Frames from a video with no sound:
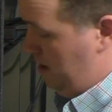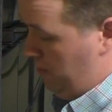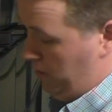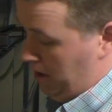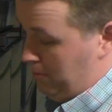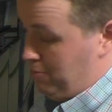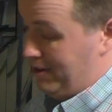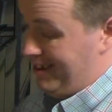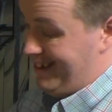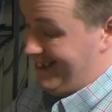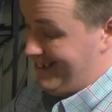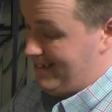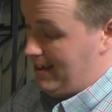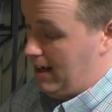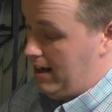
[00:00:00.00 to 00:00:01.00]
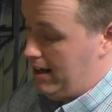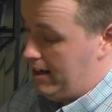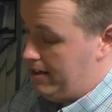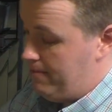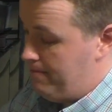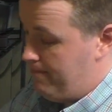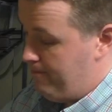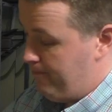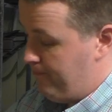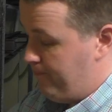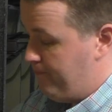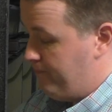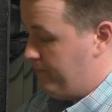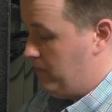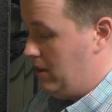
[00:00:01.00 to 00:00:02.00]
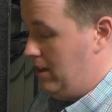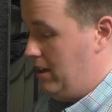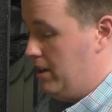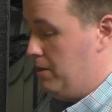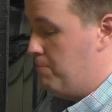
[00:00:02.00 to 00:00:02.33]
We're going to put in a side, and